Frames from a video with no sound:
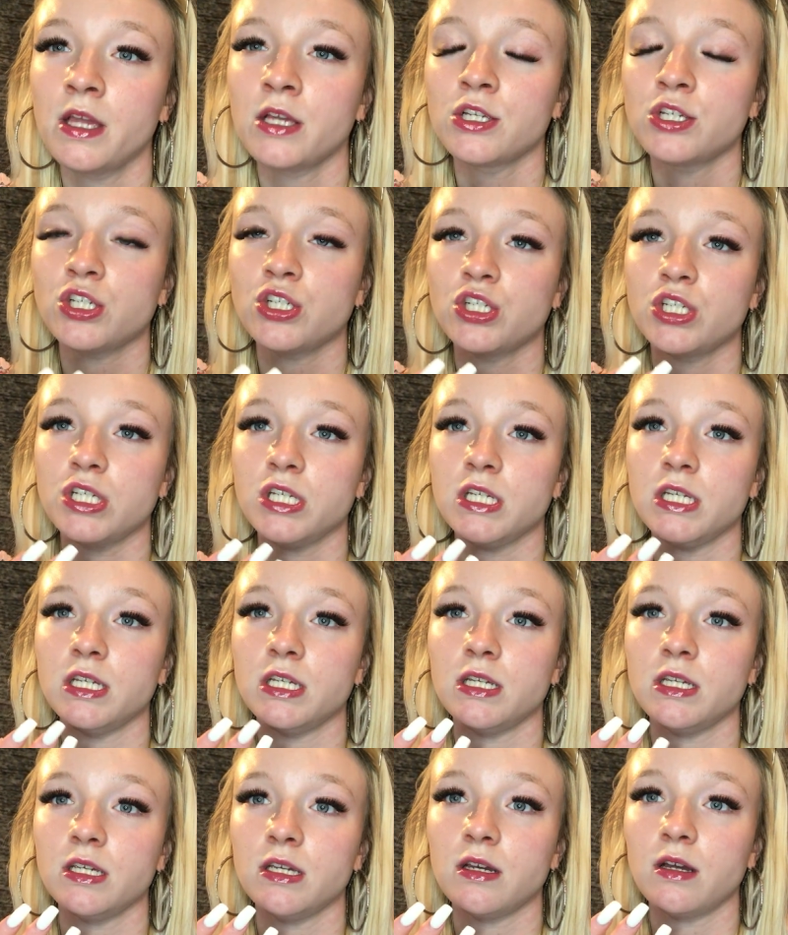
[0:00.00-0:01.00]

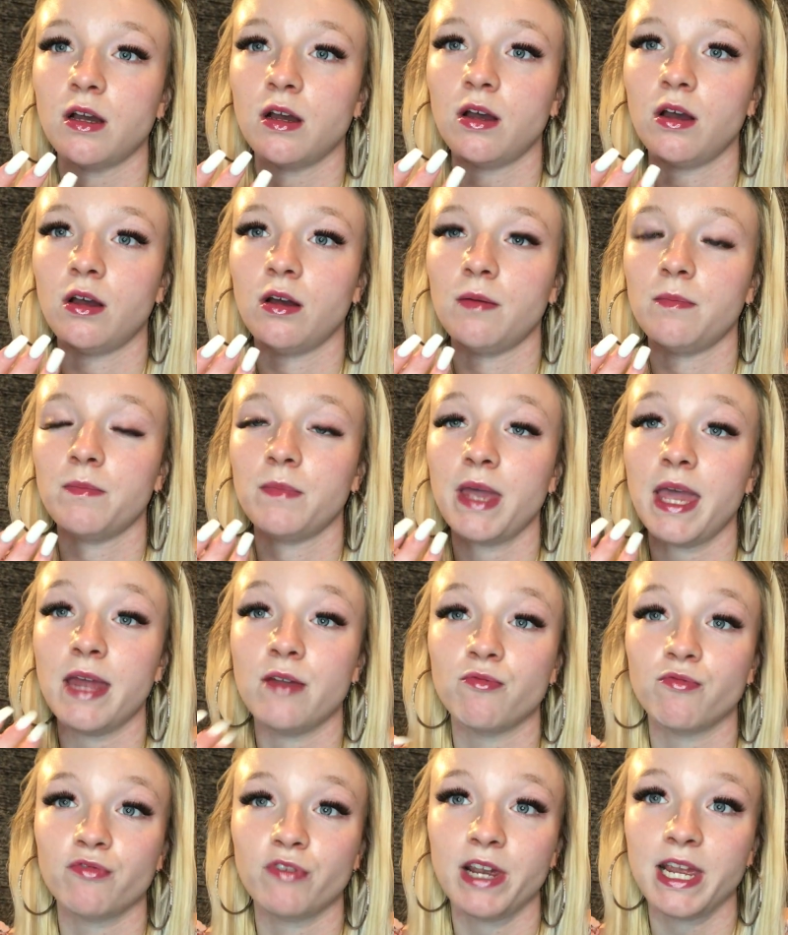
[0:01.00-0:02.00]
She
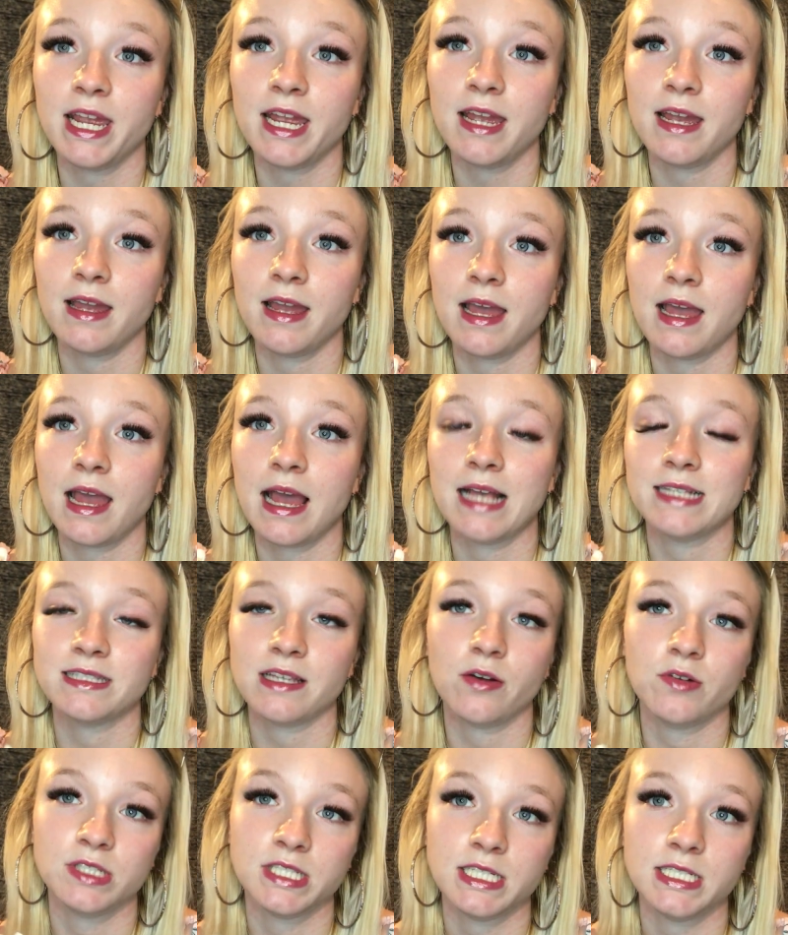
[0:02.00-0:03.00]
and right as
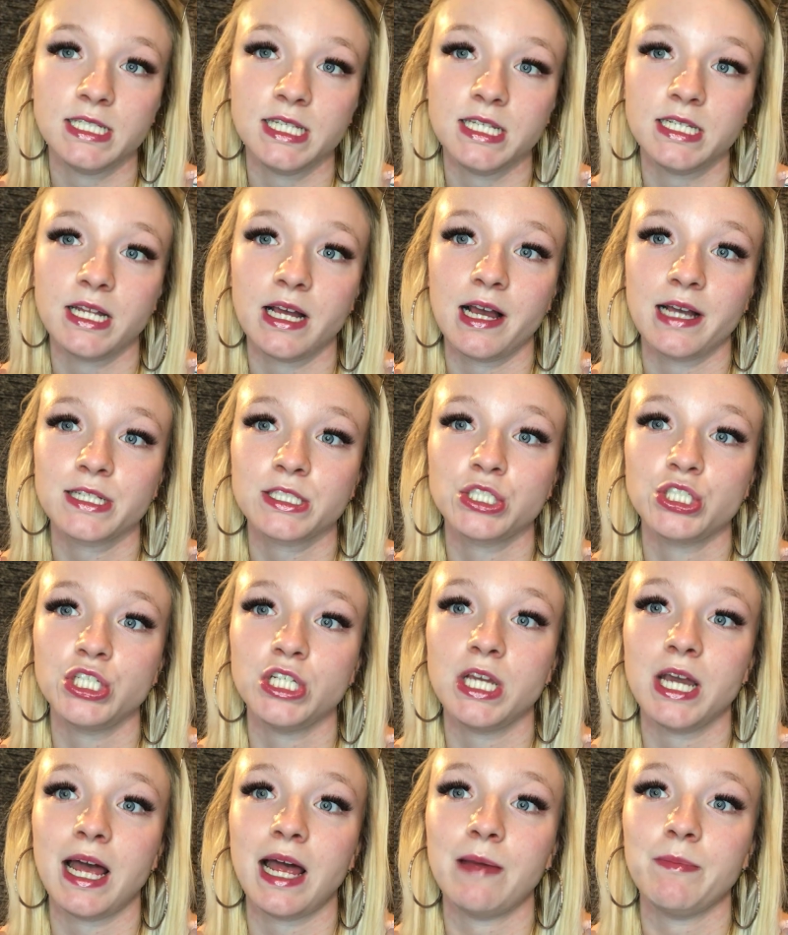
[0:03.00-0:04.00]
I was in detox, she
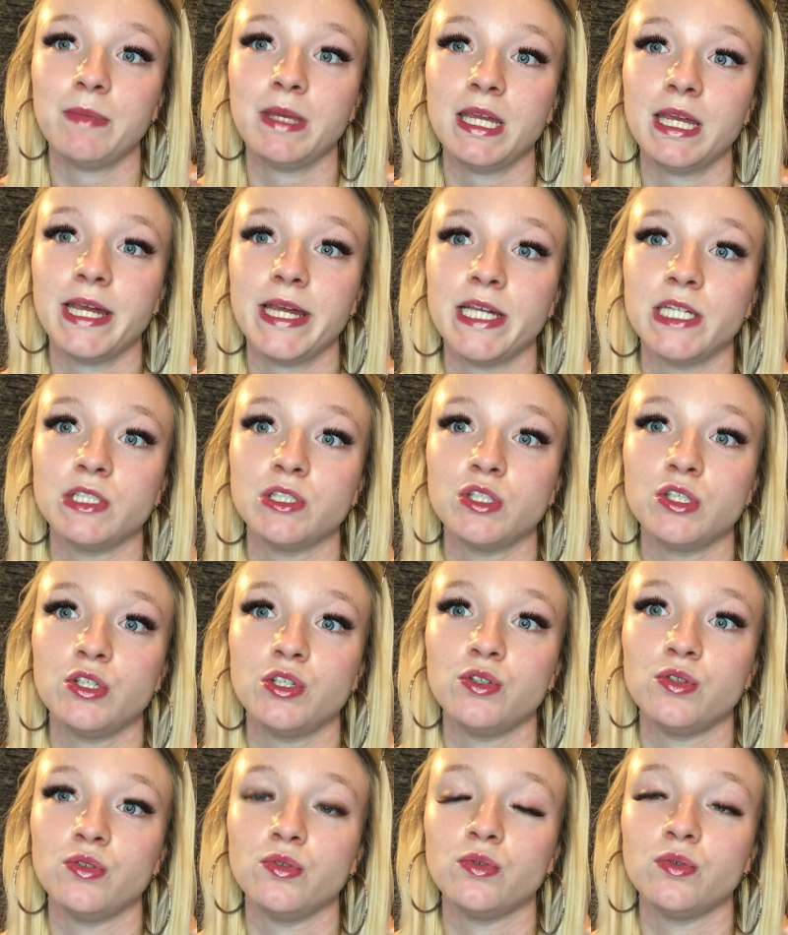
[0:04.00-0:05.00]
got me
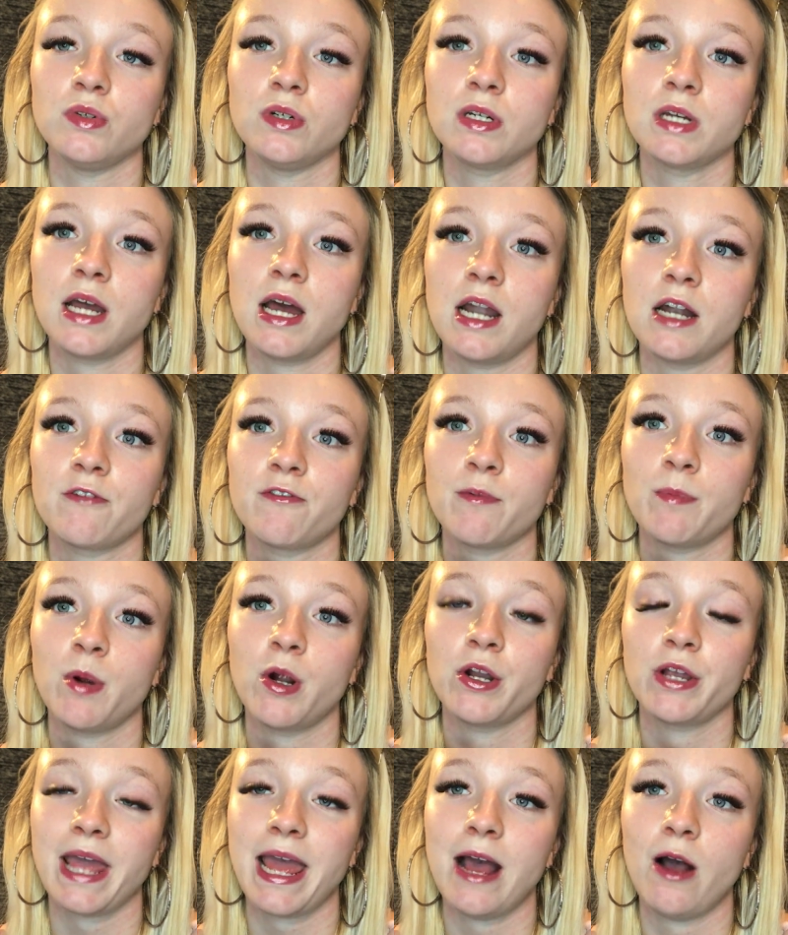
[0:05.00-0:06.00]
into Conifer
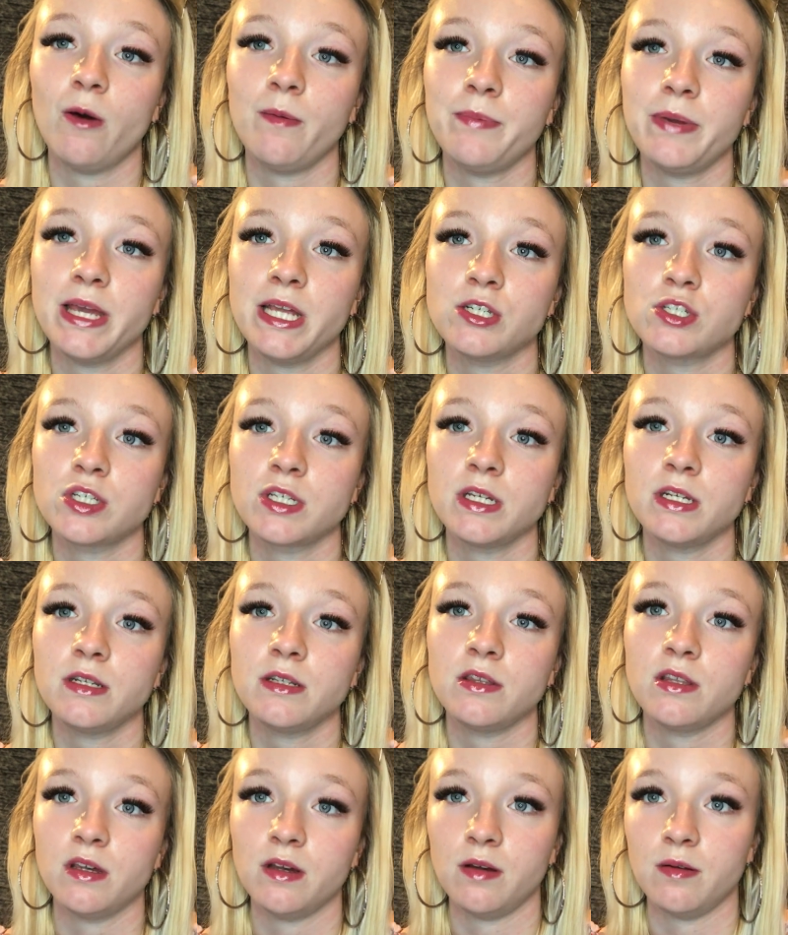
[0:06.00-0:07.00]
Park
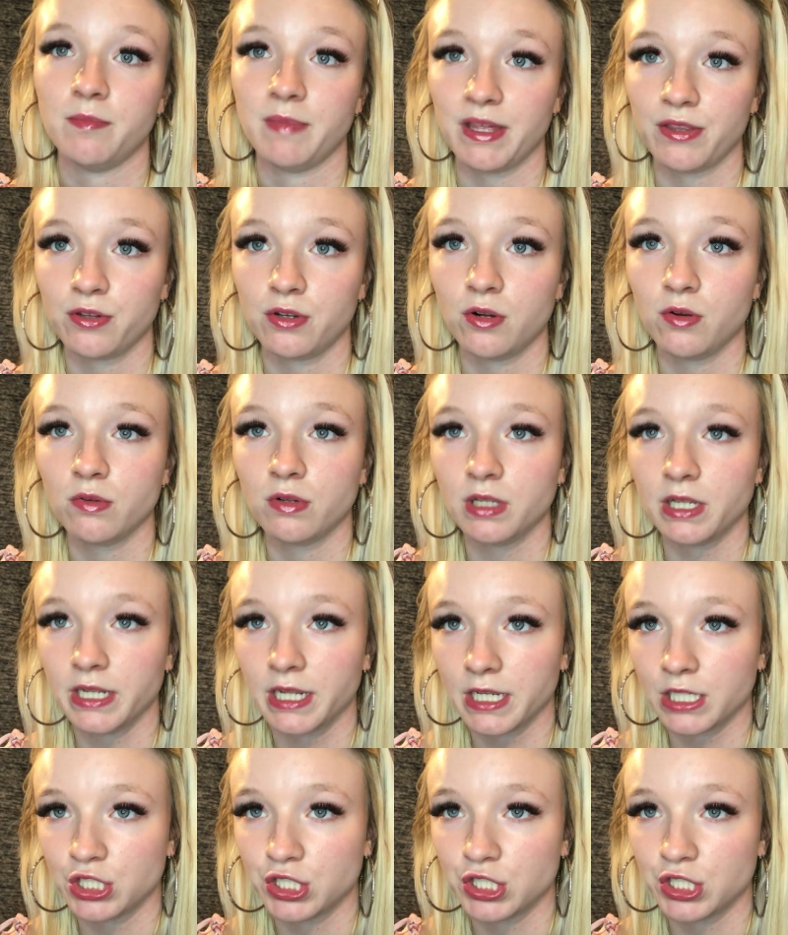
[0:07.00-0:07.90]
Outpatient, the methadone clinic.